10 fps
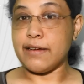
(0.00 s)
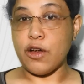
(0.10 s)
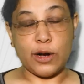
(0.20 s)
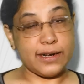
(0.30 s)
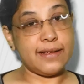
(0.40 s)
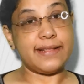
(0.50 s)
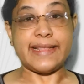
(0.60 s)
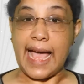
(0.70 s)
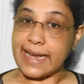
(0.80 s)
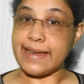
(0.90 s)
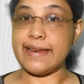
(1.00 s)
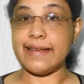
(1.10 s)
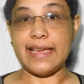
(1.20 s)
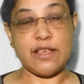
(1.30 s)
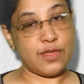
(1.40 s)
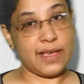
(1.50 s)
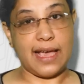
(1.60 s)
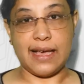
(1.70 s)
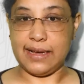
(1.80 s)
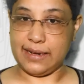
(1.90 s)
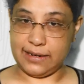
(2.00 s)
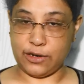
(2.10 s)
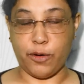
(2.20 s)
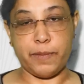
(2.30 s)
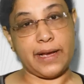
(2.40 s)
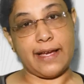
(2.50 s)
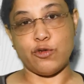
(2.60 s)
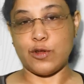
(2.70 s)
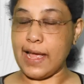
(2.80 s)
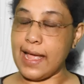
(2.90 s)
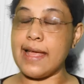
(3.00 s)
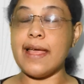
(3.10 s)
not that easy topic, I would say,